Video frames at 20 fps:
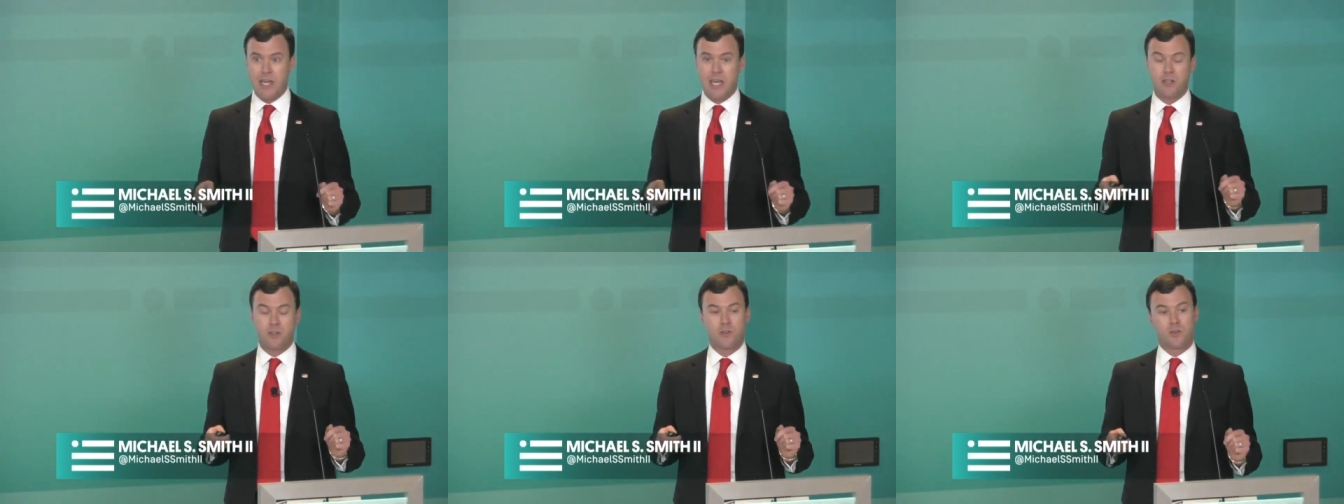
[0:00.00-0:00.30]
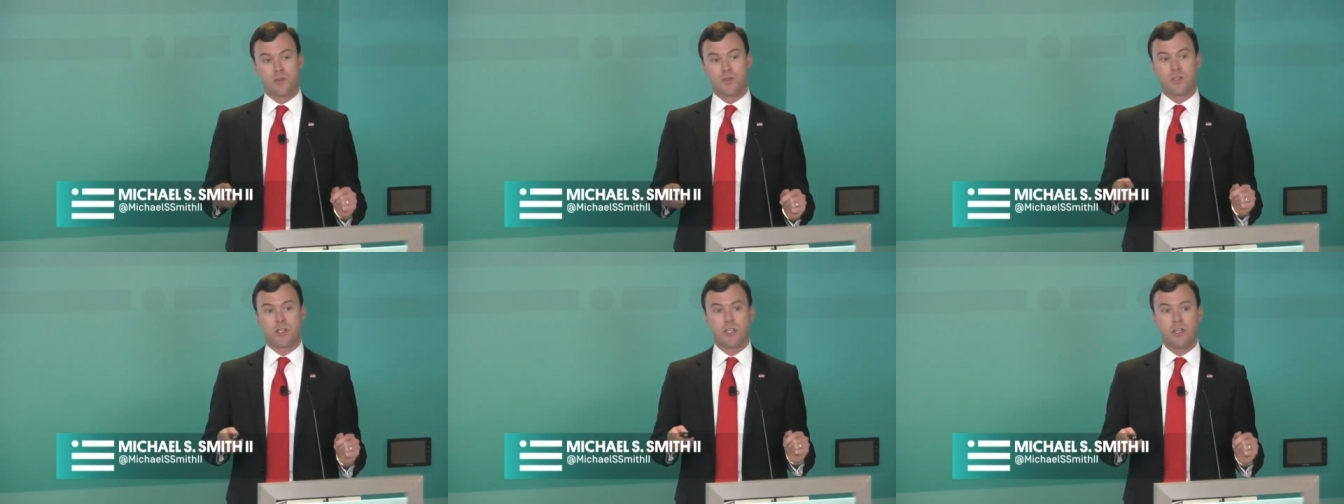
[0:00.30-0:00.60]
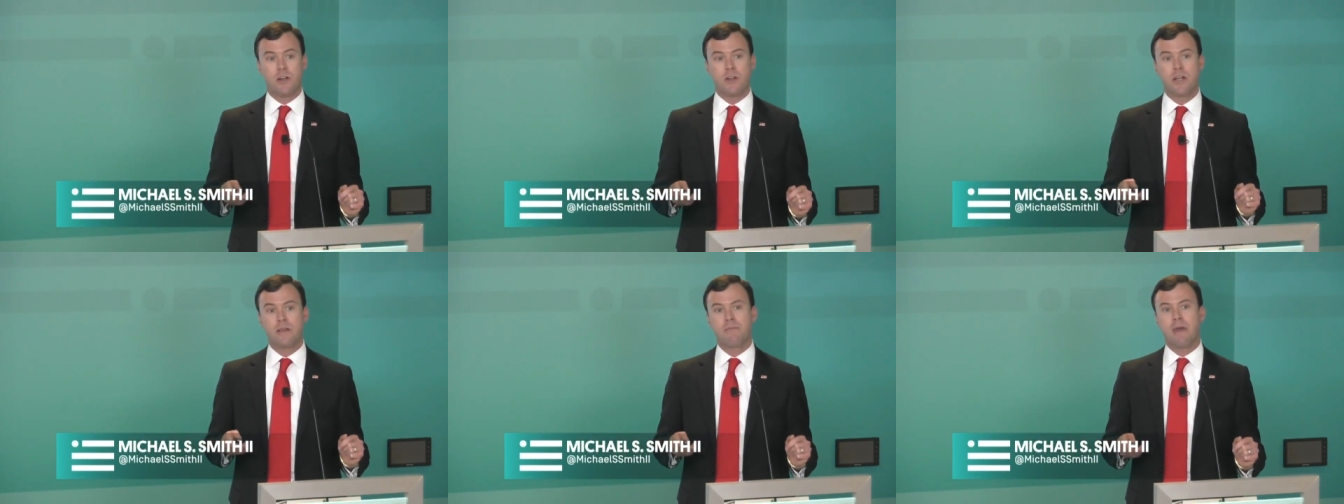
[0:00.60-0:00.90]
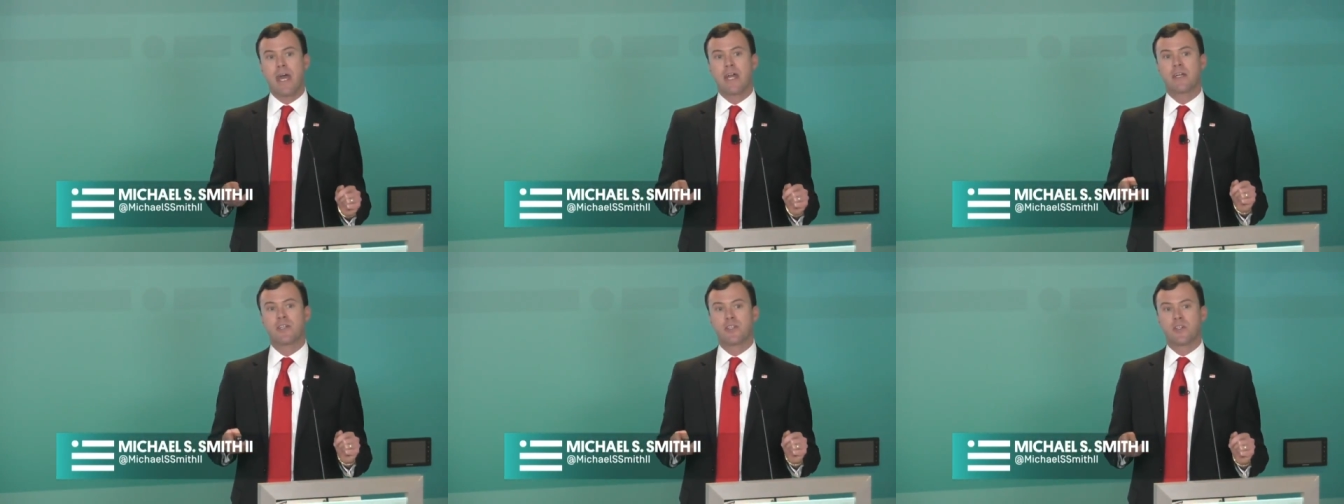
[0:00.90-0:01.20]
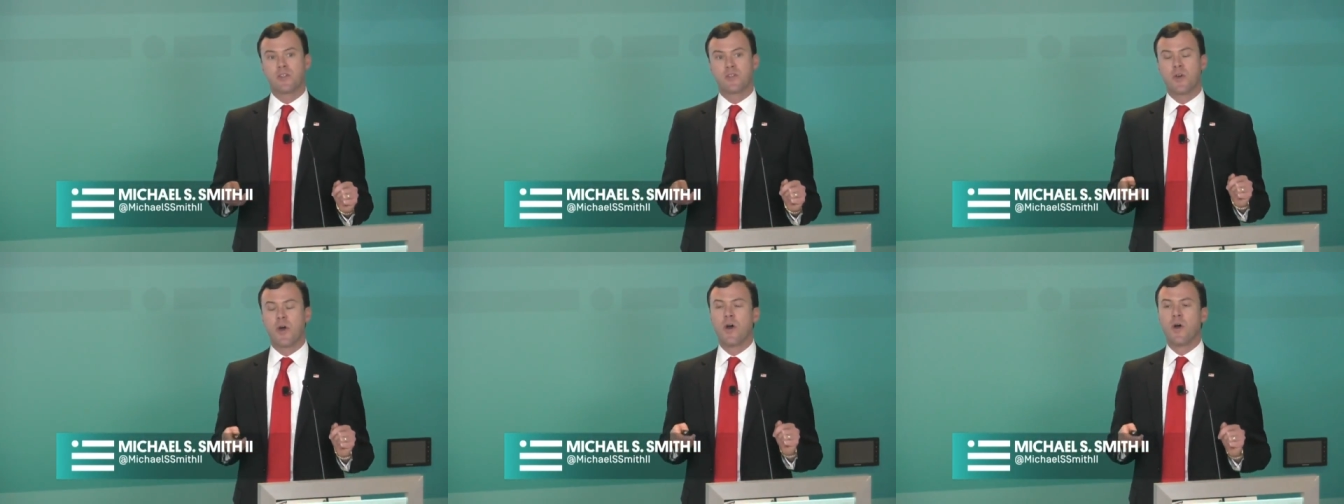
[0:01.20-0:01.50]
national security
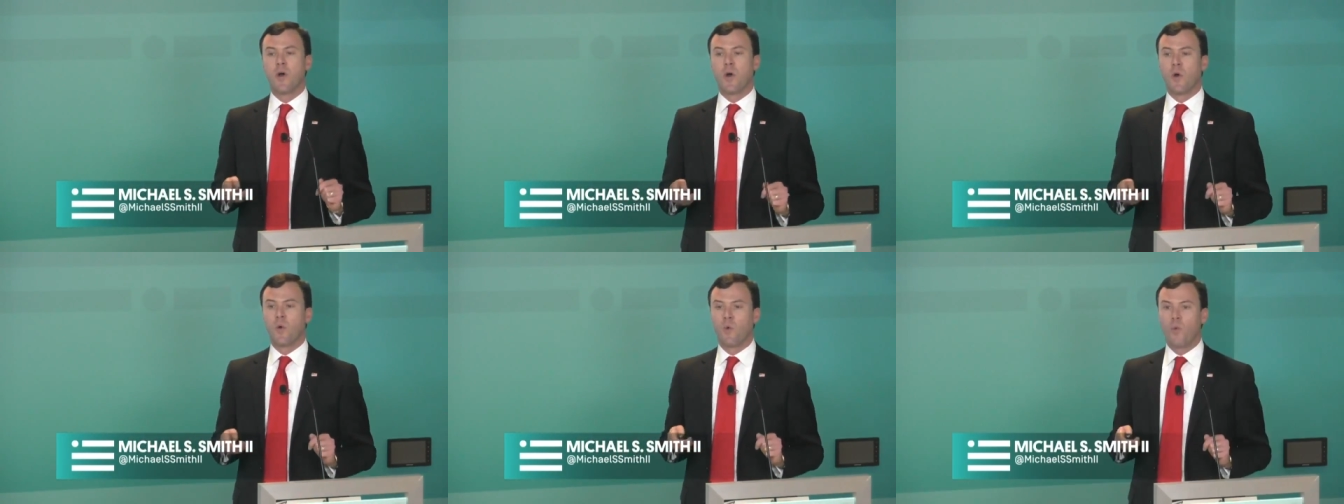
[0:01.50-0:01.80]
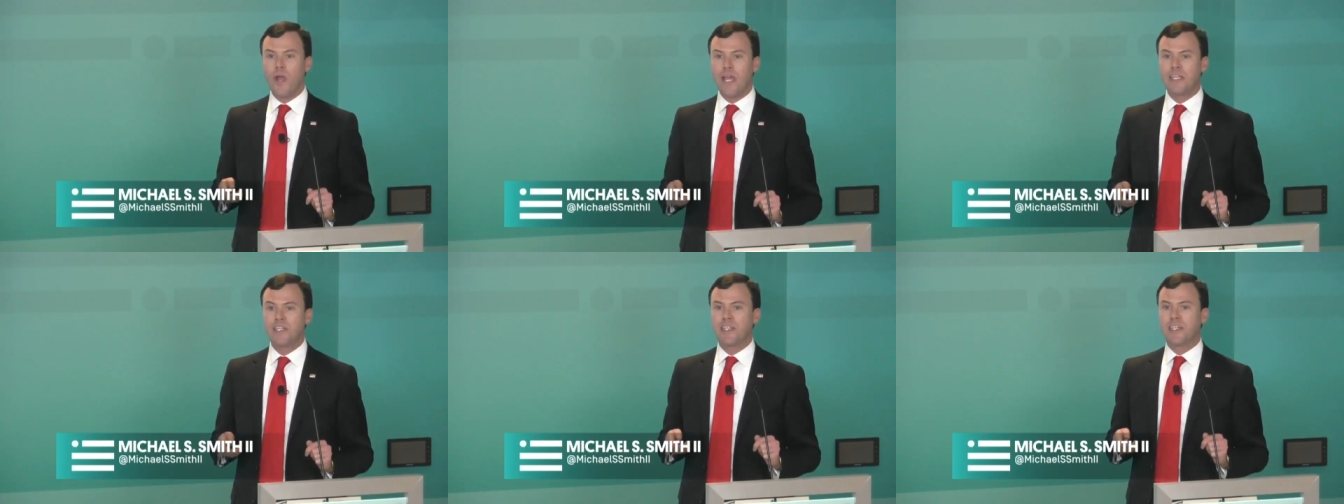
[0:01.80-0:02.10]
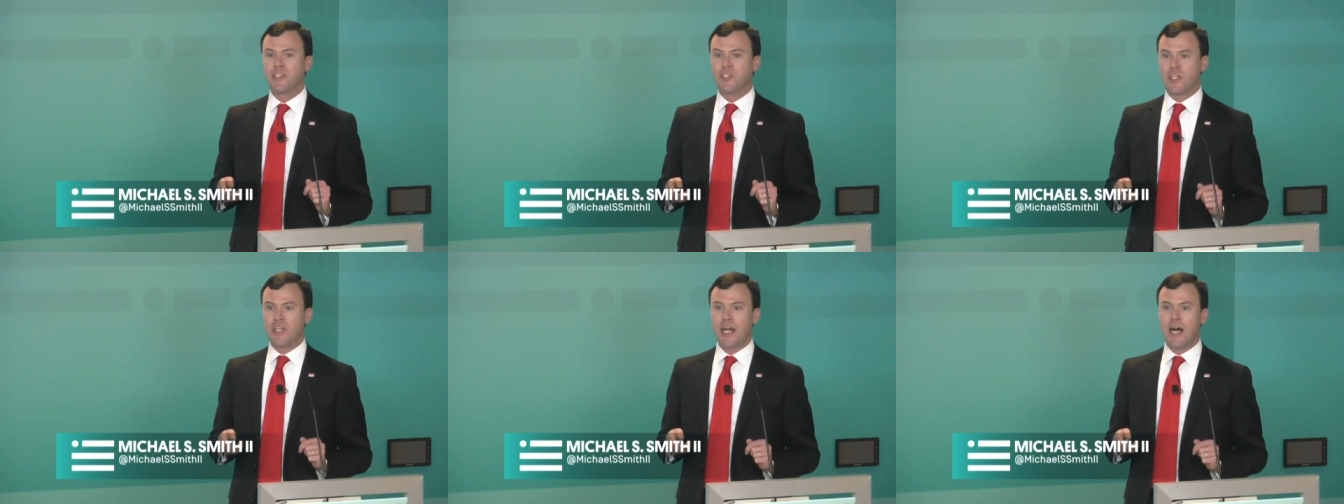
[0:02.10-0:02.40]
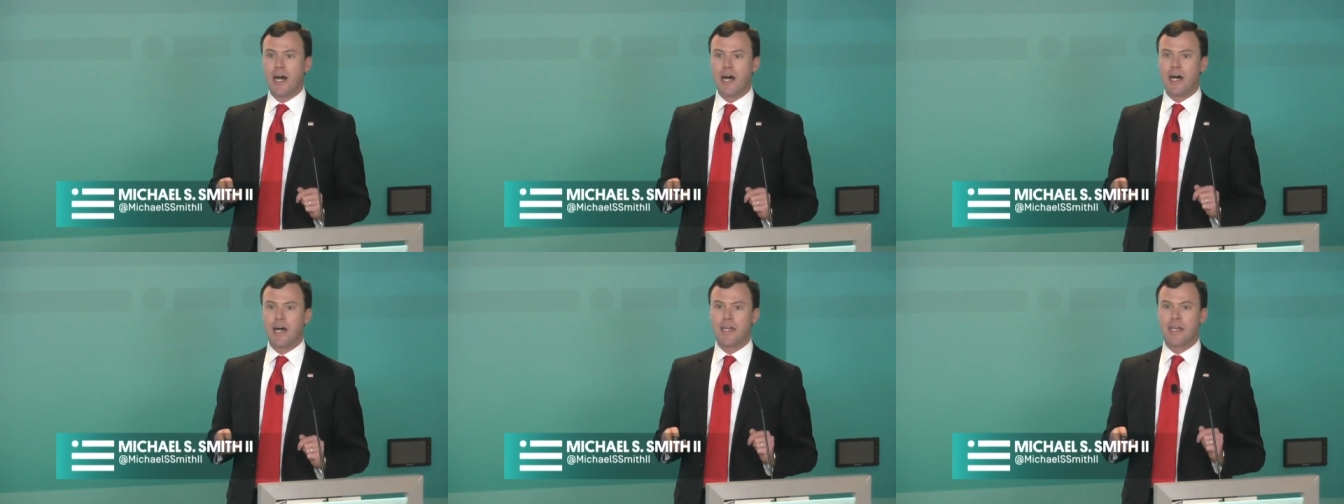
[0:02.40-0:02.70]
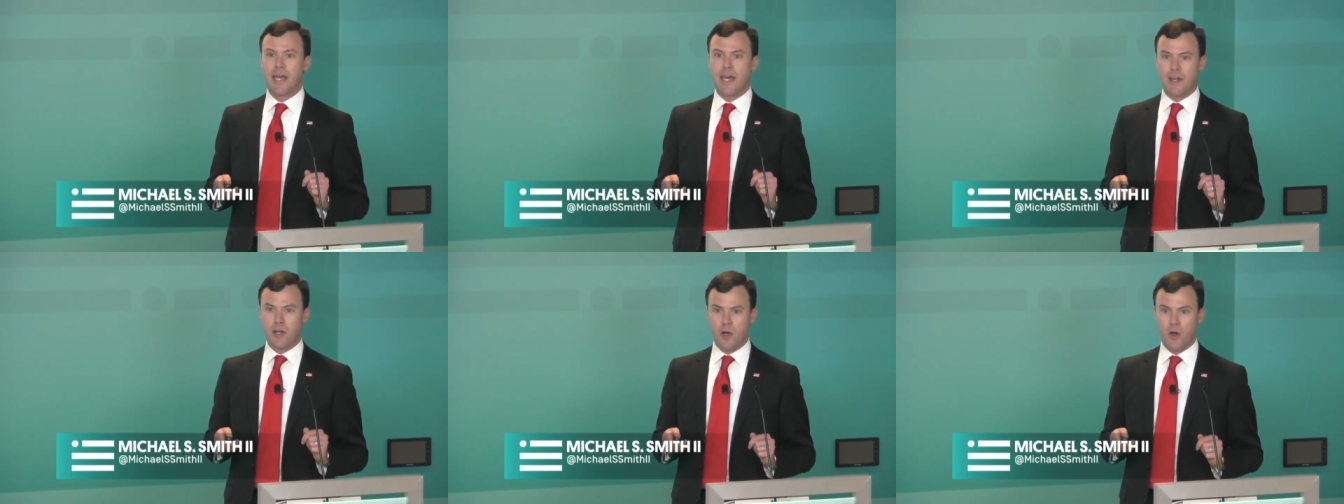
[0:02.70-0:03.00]
managers waging
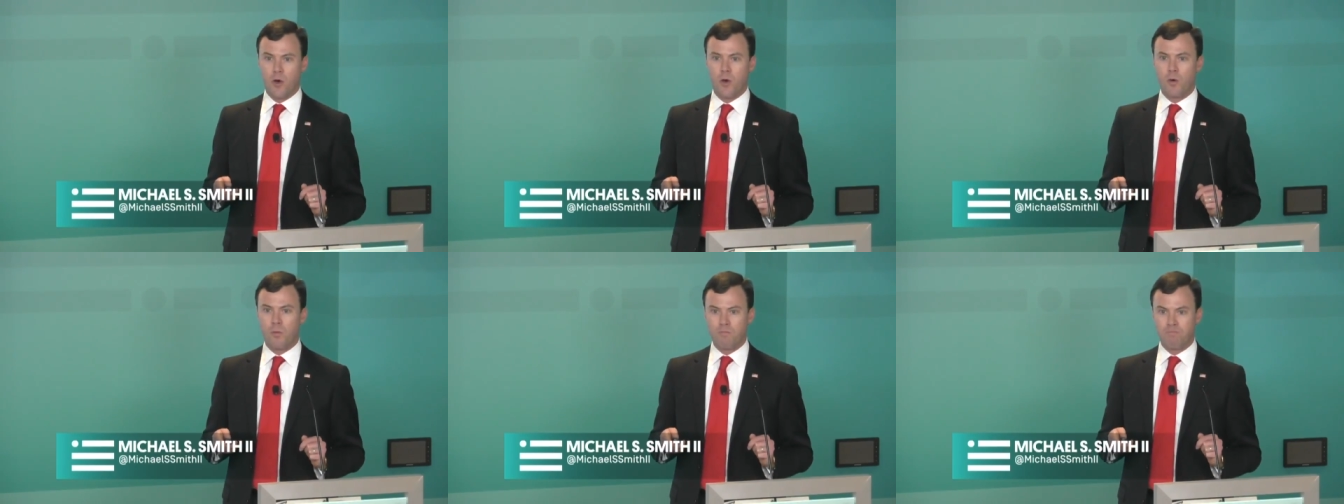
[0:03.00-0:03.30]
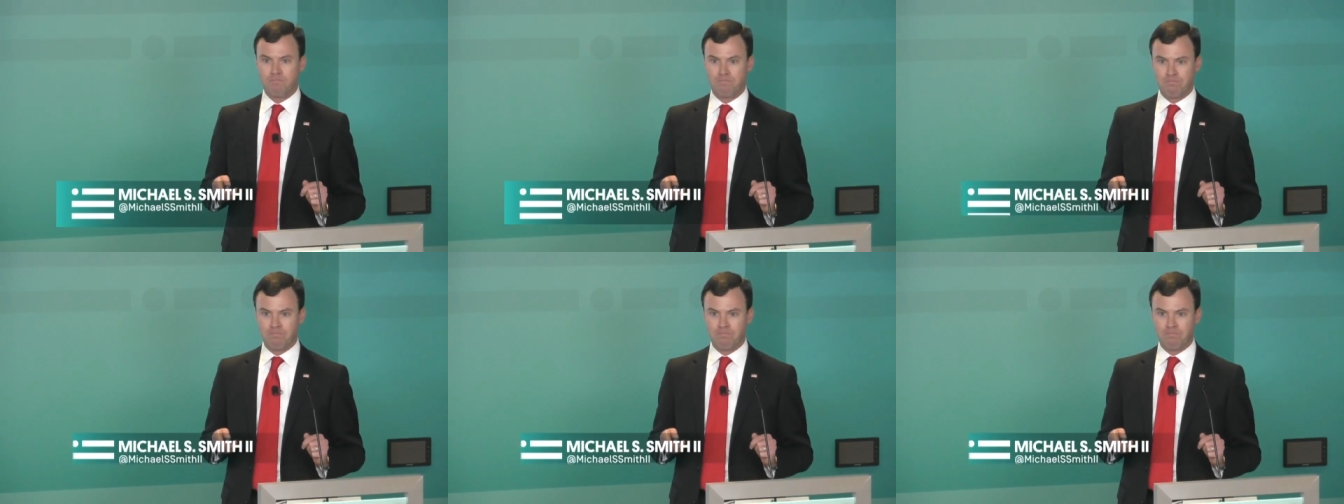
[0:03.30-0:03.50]
jihad at home.